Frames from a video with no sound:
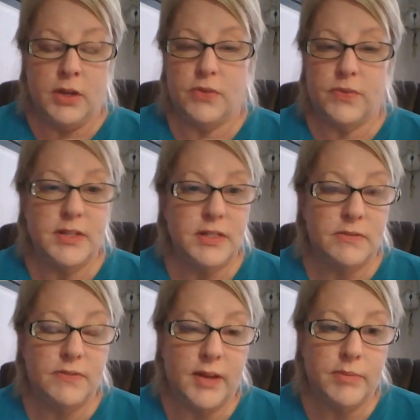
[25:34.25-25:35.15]
your friends
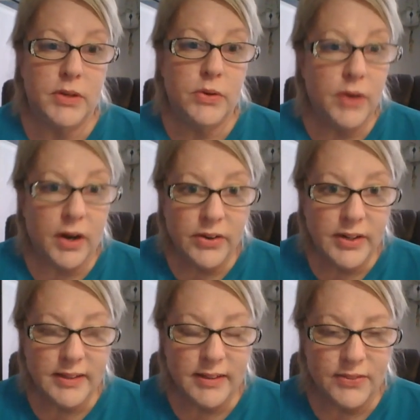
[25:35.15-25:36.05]
and family who
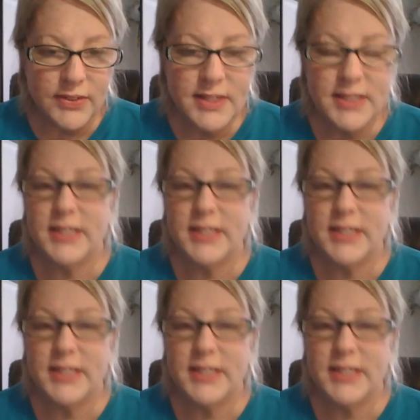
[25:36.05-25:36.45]
already love it.